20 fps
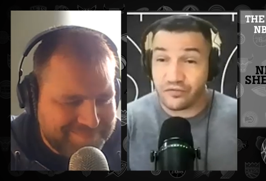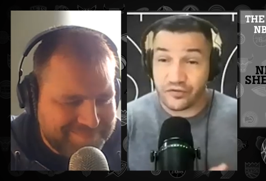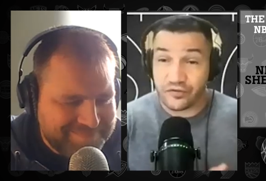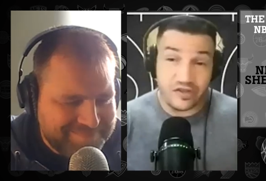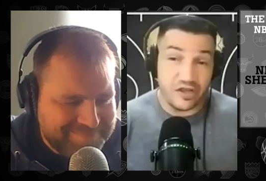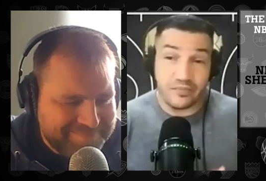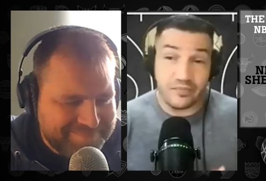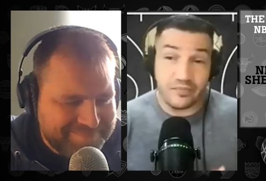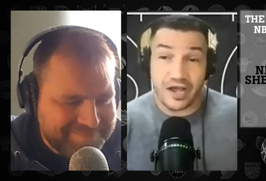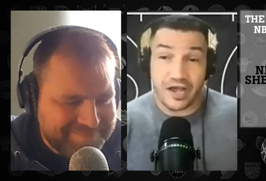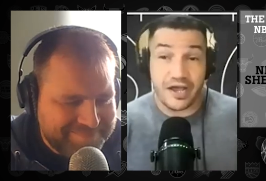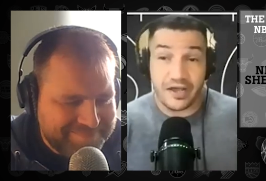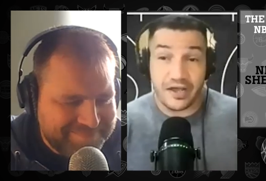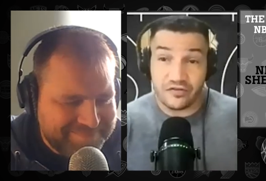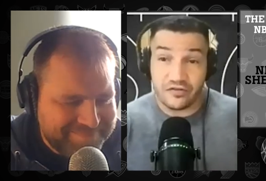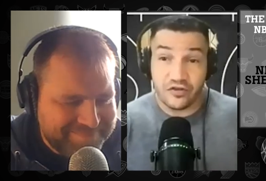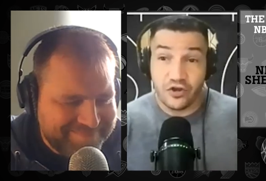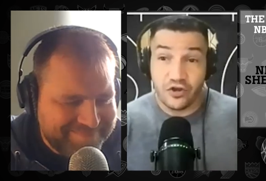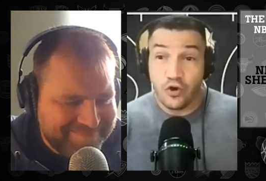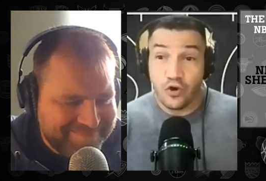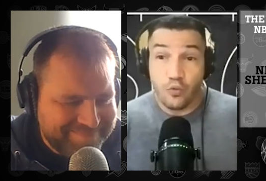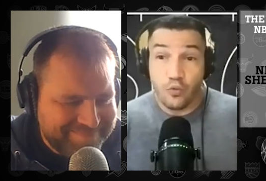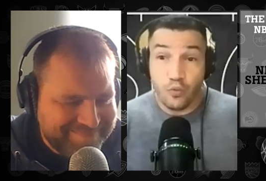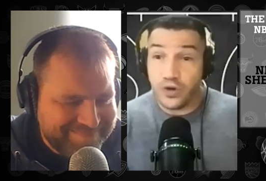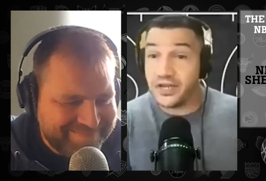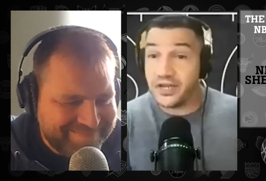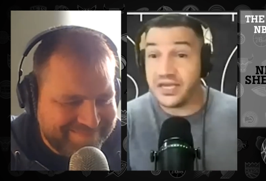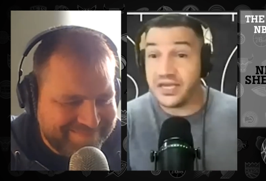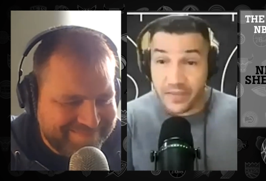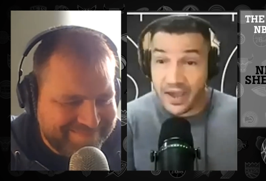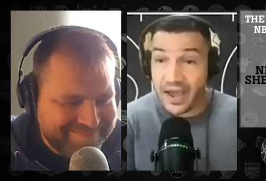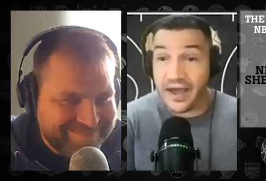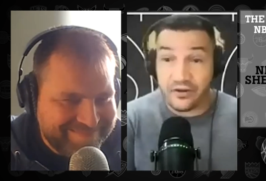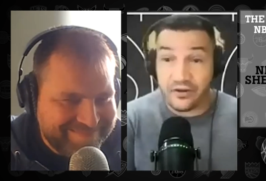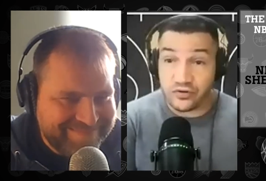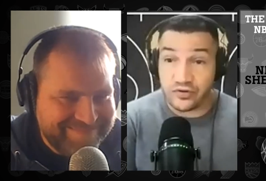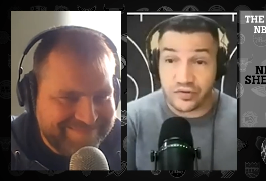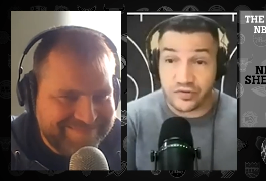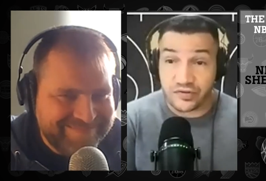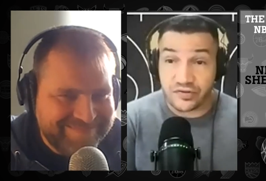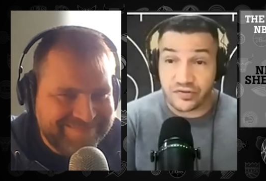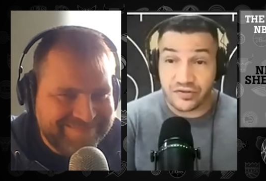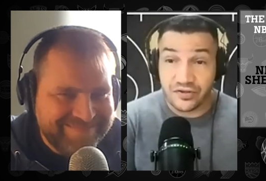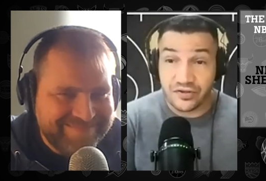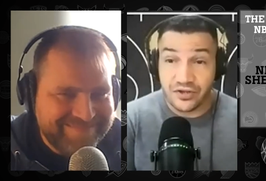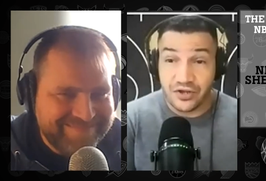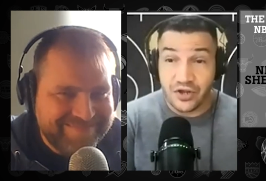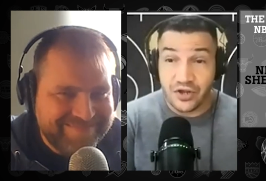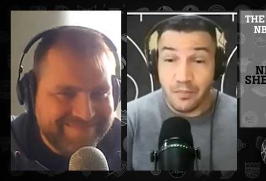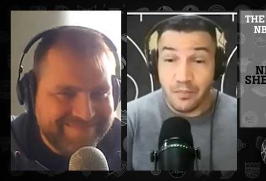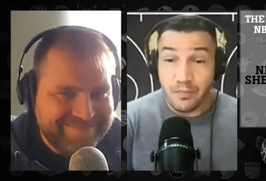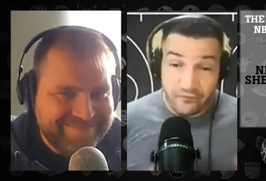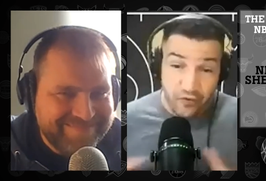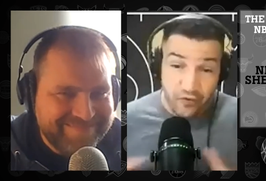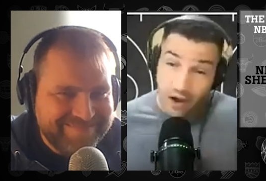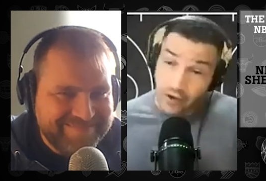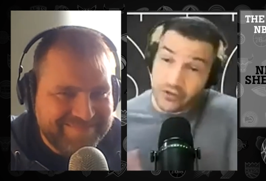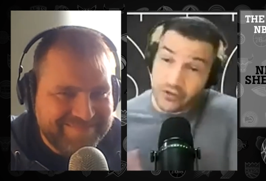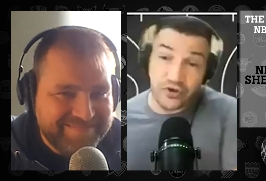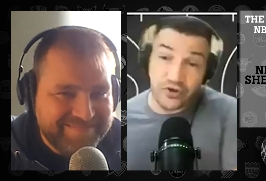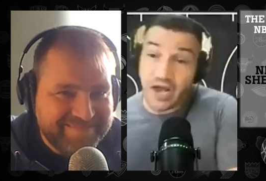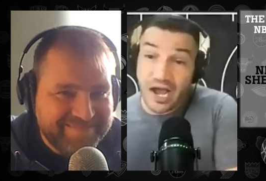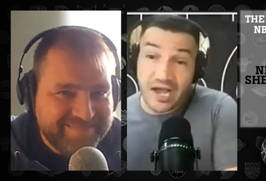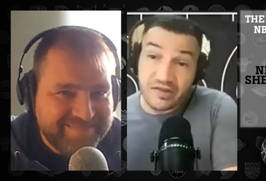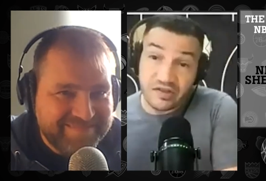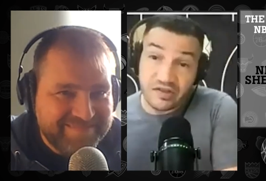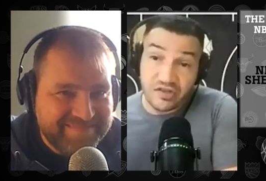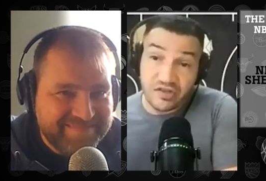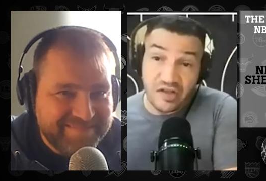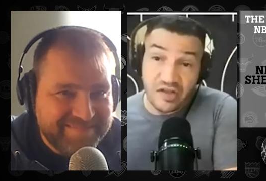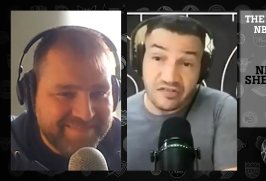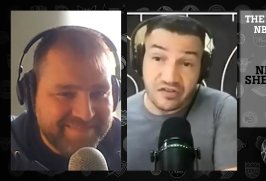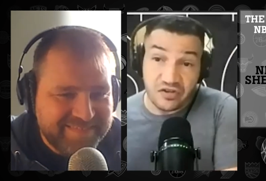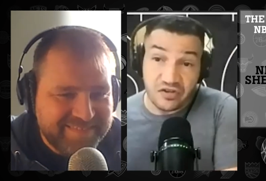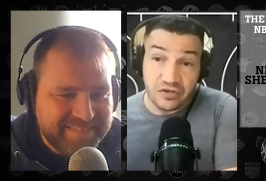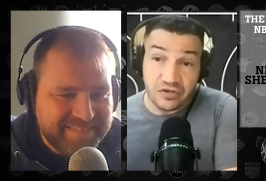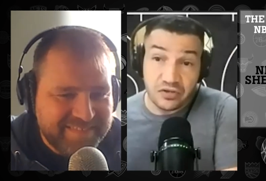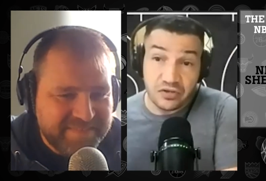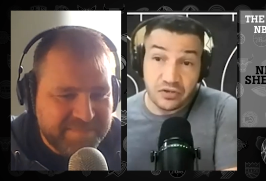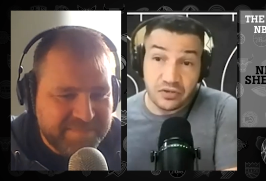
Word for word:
Speaker 1: some guys, winning matters, but for other guys, it doesn't.